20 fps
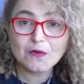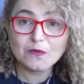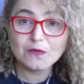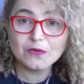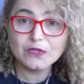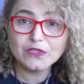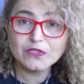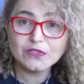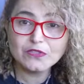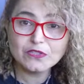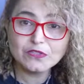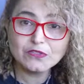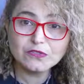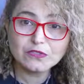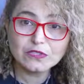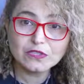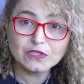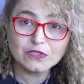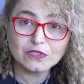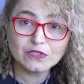When you go
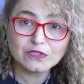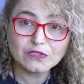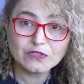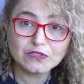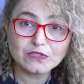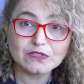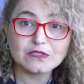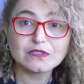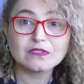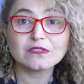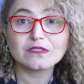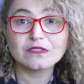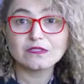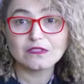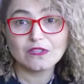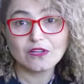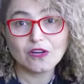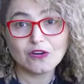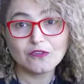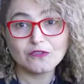to a doctor's
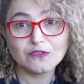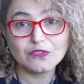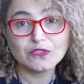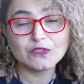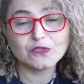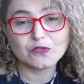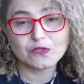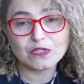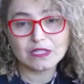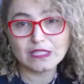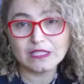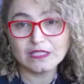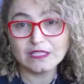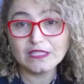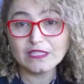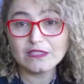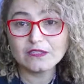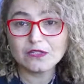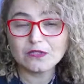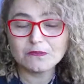office or
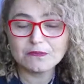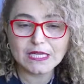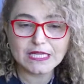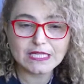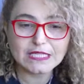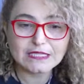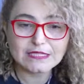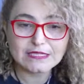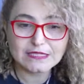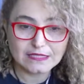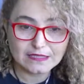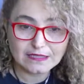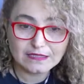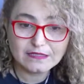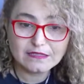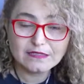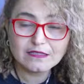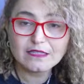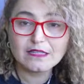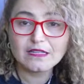clinic or medical
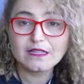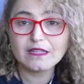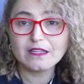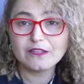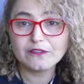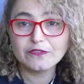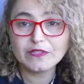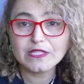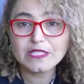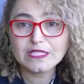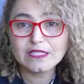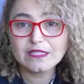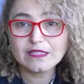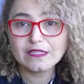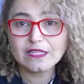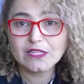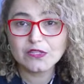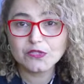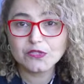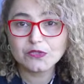center, the first
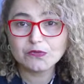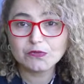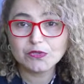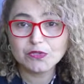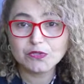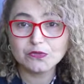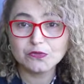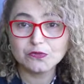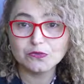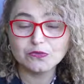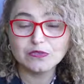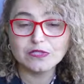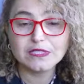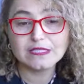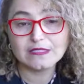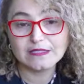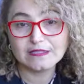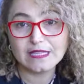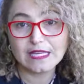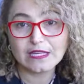thing they usually do
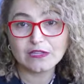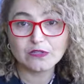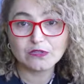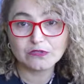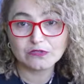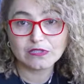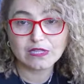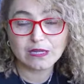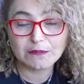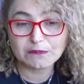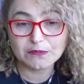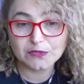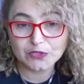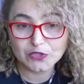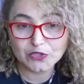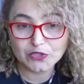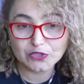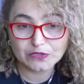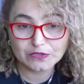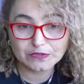is take your
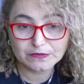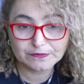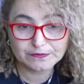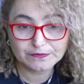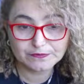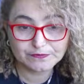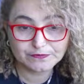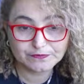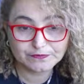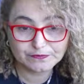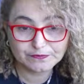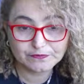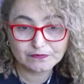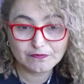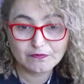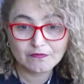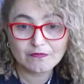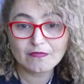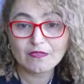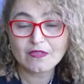temperature.
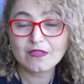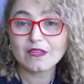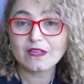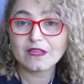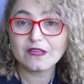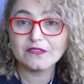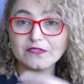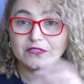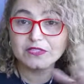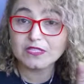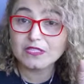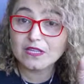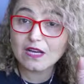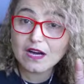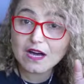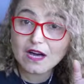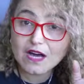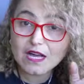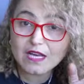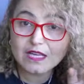If it's
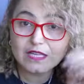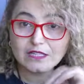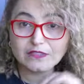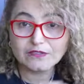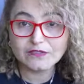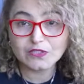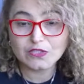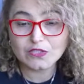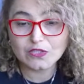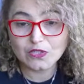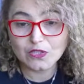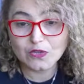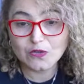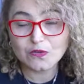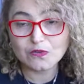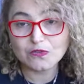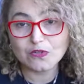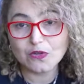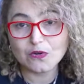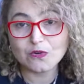high, if it's
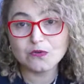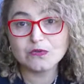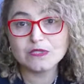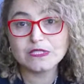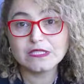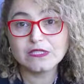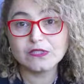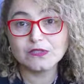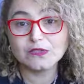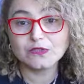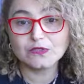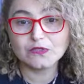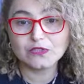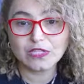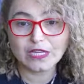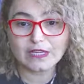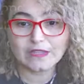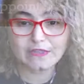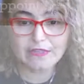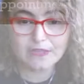low, they always need to
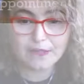check